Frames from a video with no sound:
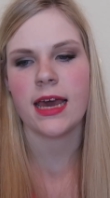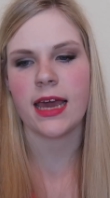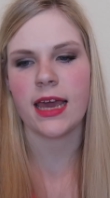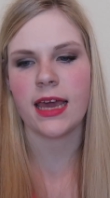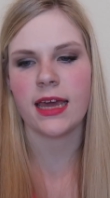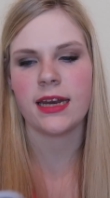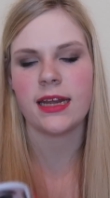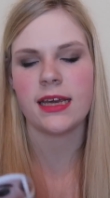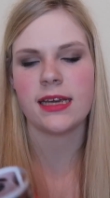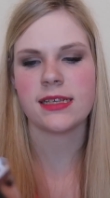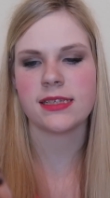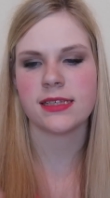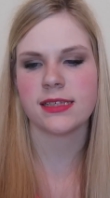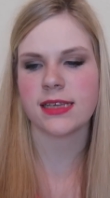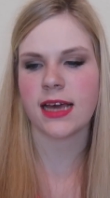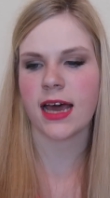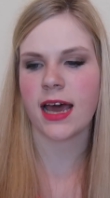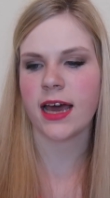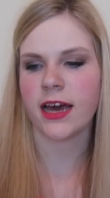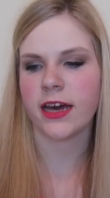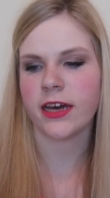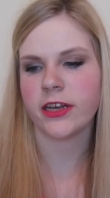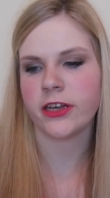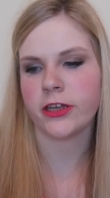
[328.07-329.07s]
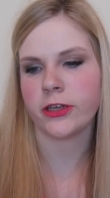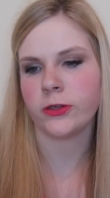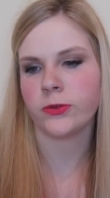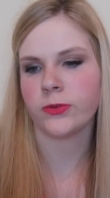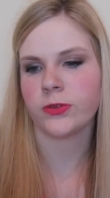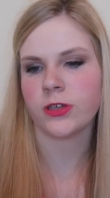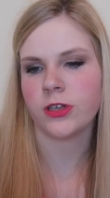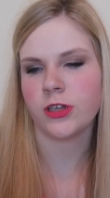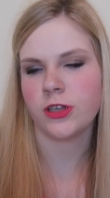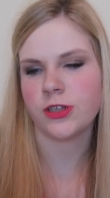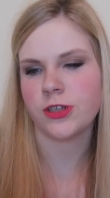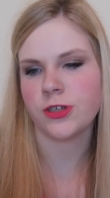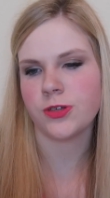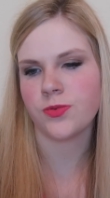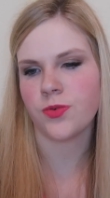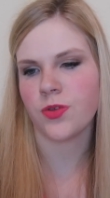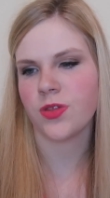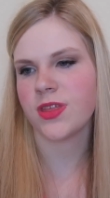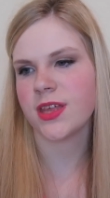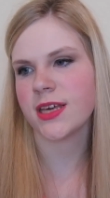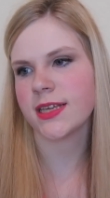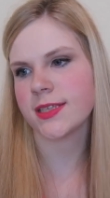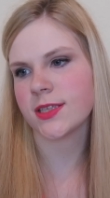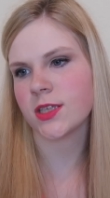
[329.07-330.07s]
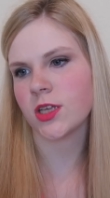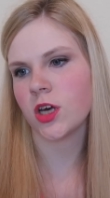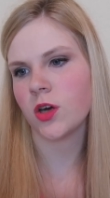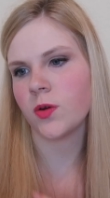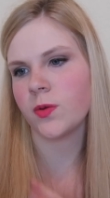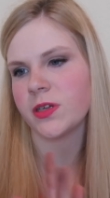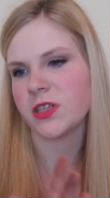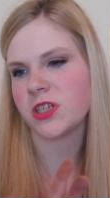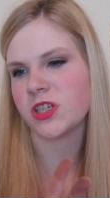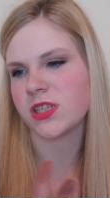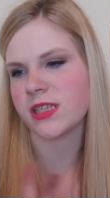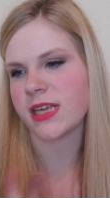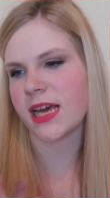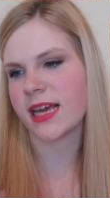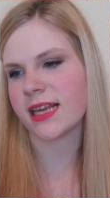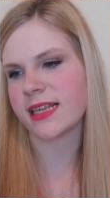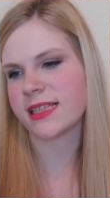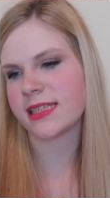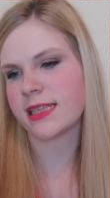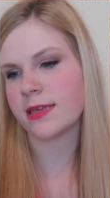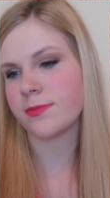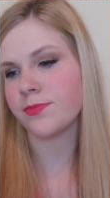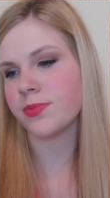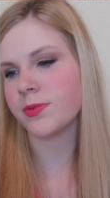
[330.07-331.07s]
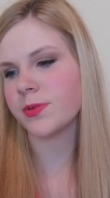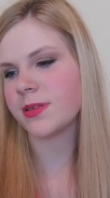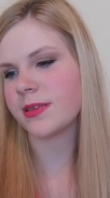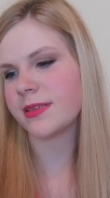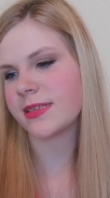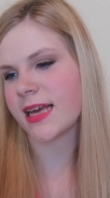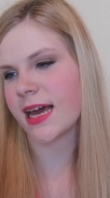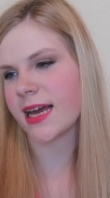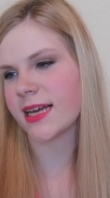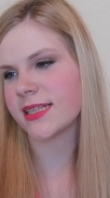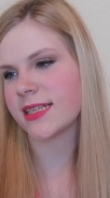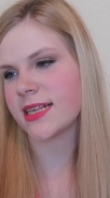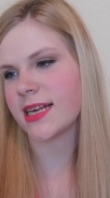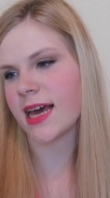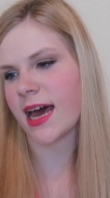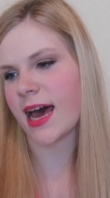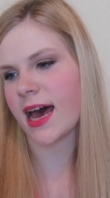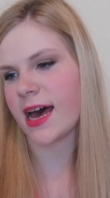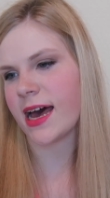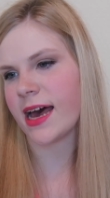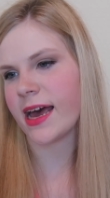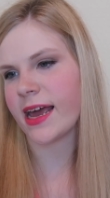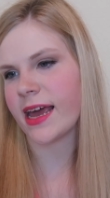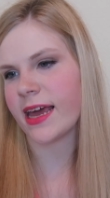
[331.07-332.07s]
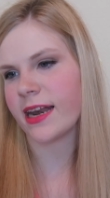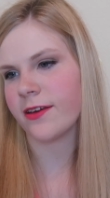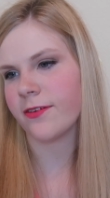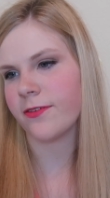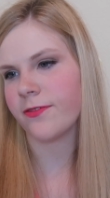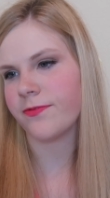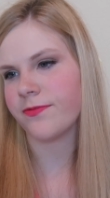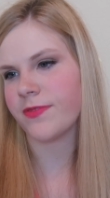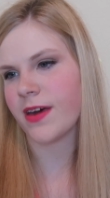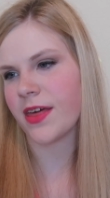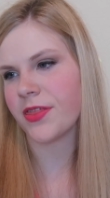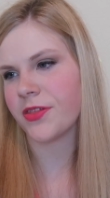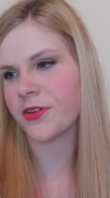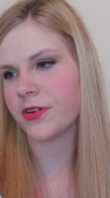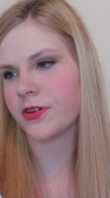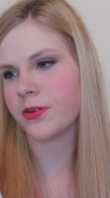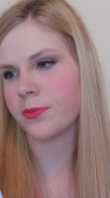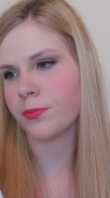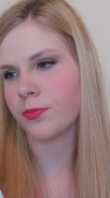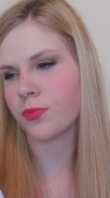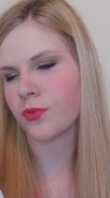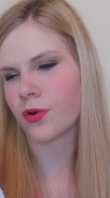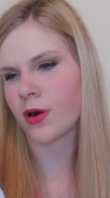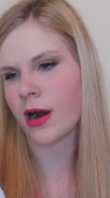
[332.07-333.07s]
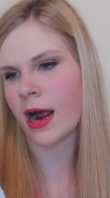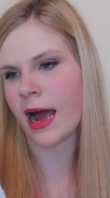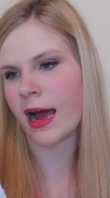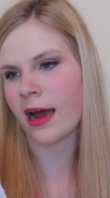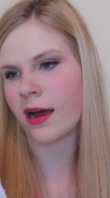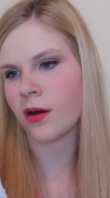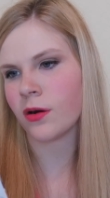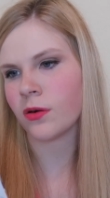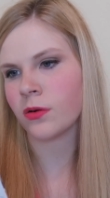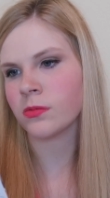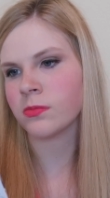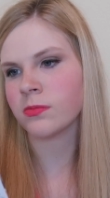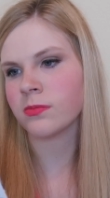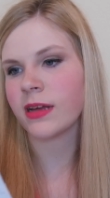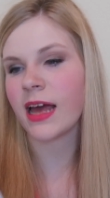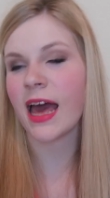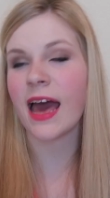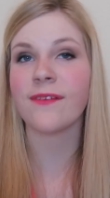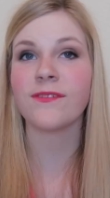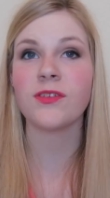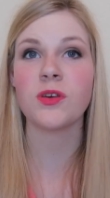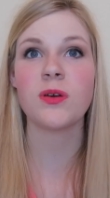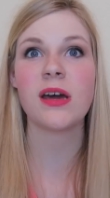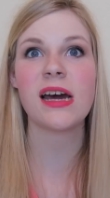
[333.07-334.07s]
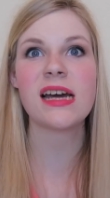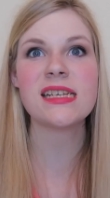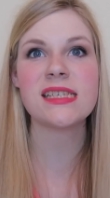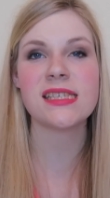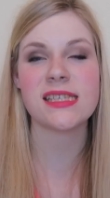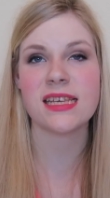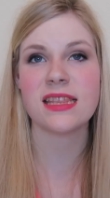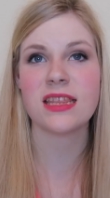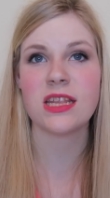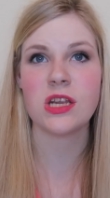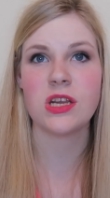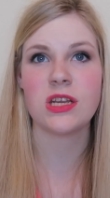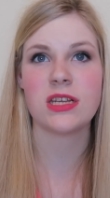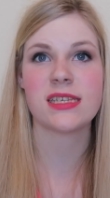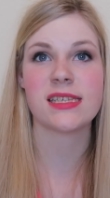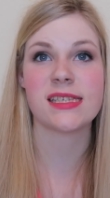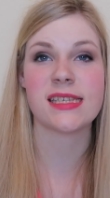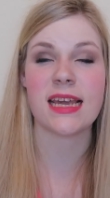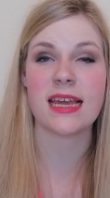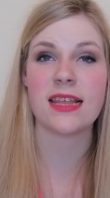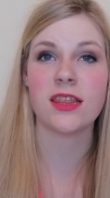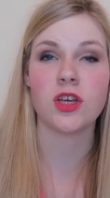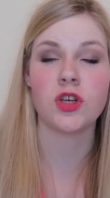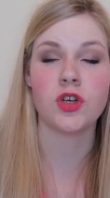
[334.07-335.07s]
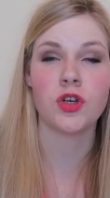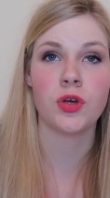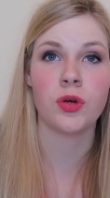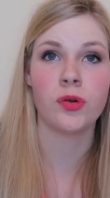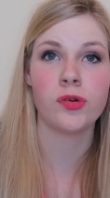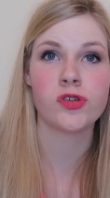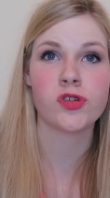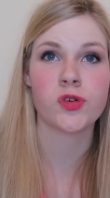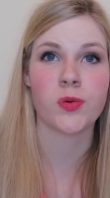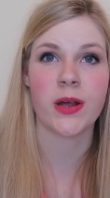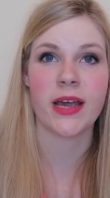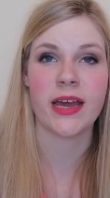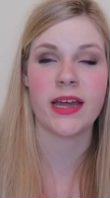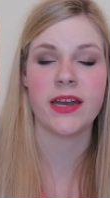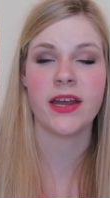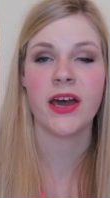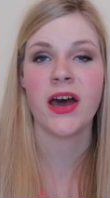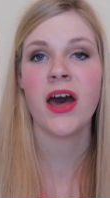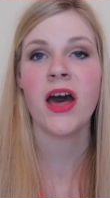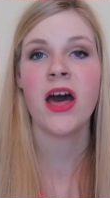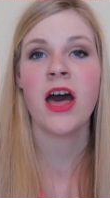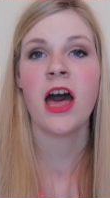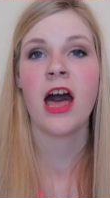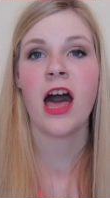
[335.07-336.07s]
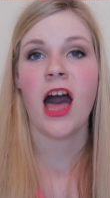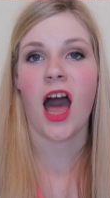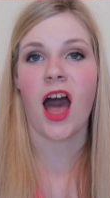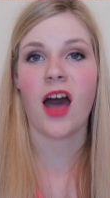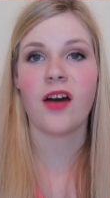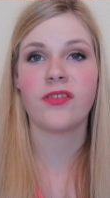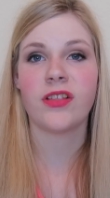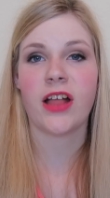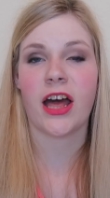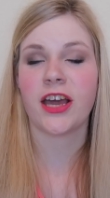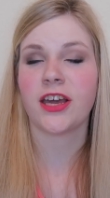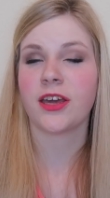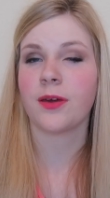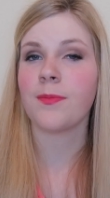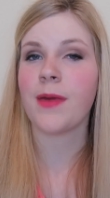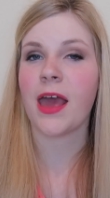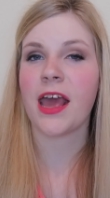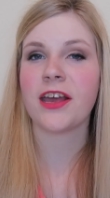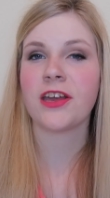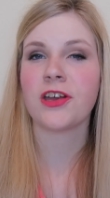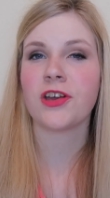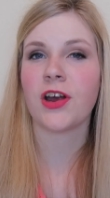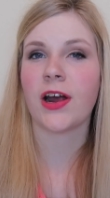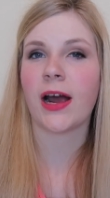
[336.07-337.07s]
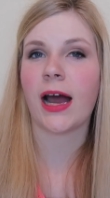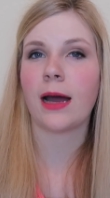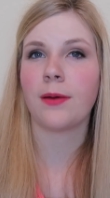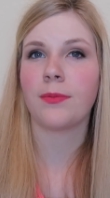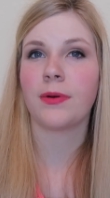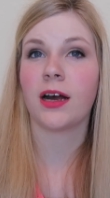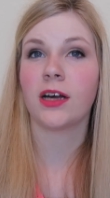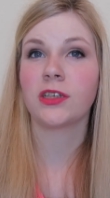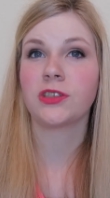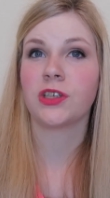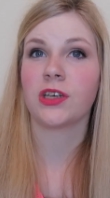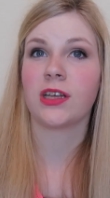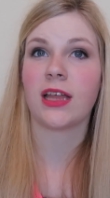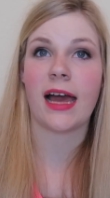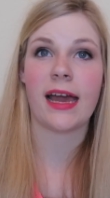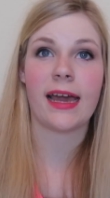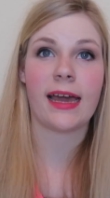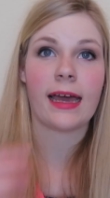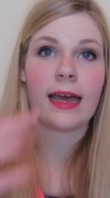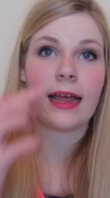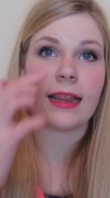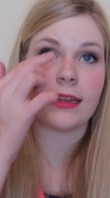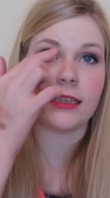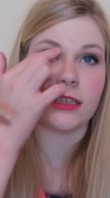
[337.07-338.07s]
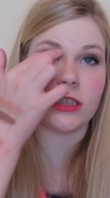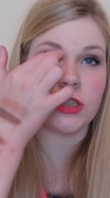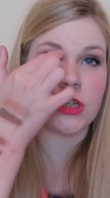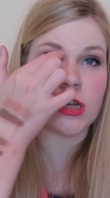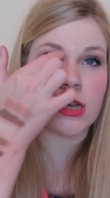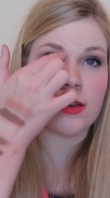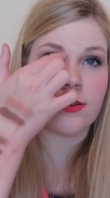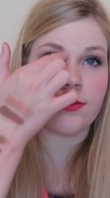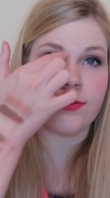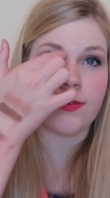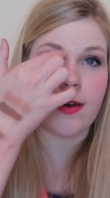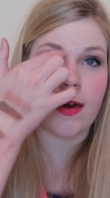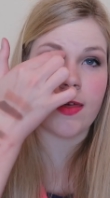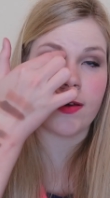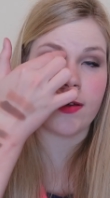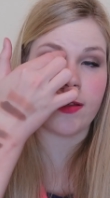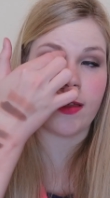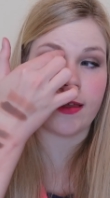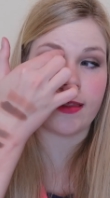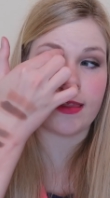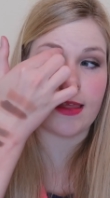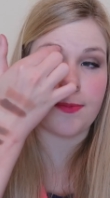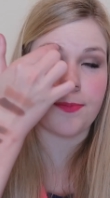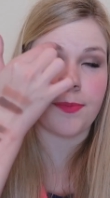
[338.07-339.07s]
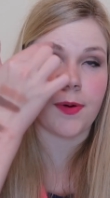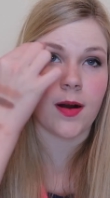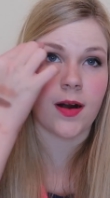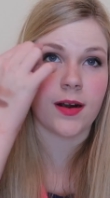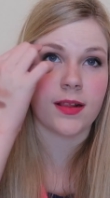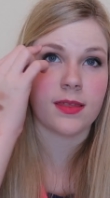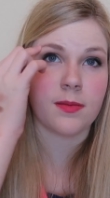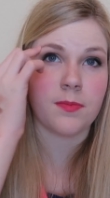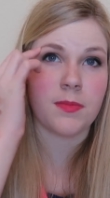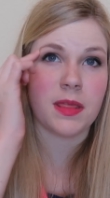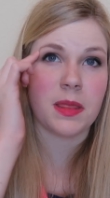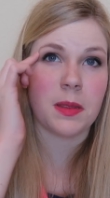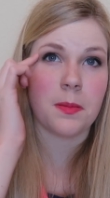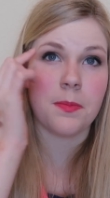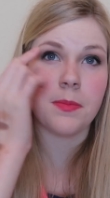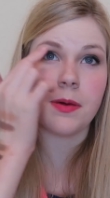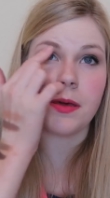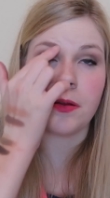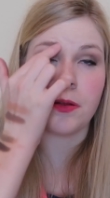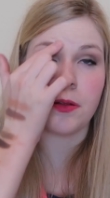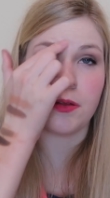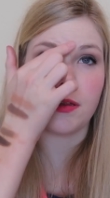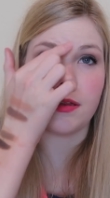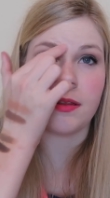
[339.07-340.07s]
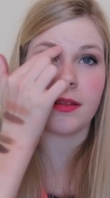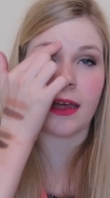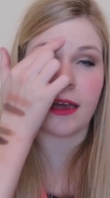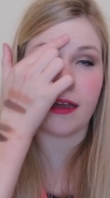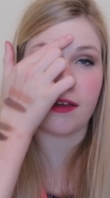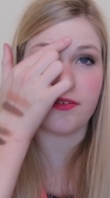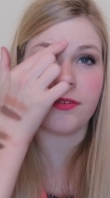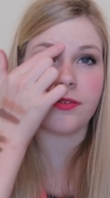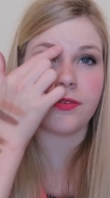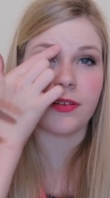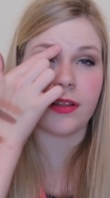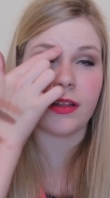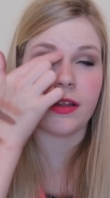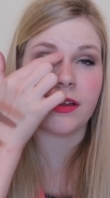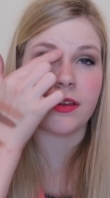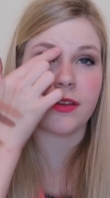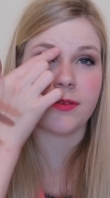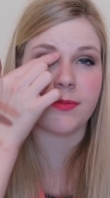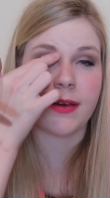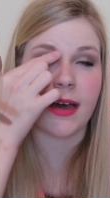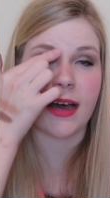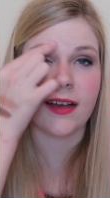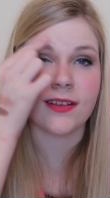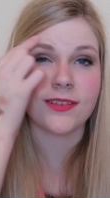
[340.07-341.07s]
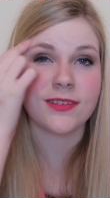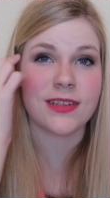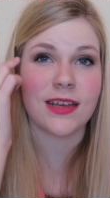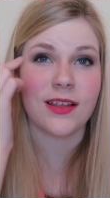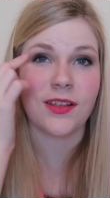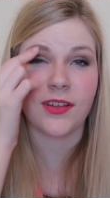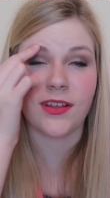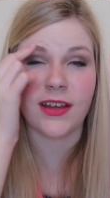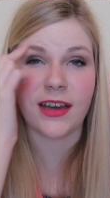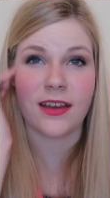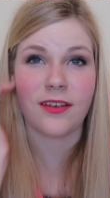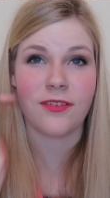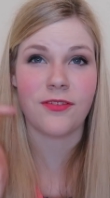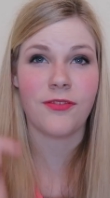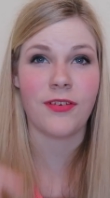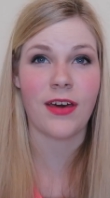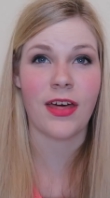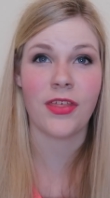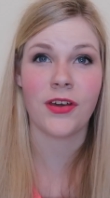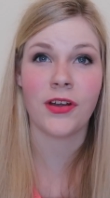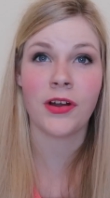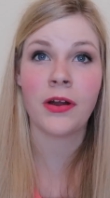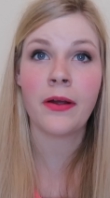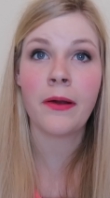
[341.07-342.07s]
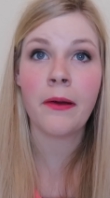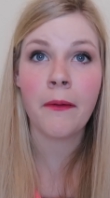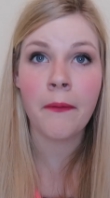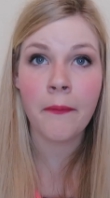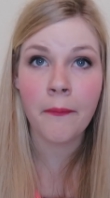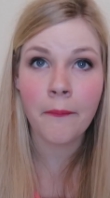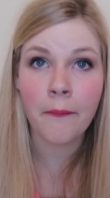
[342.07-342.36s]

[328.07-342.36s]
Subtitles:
And inside you can do this look, which is a simple sexy eye and a feathered brow. Have you guys seen the new trend of like making your eyebrows look like a legit feather? Like they part them in the middle and like flare them out so they look like a feather.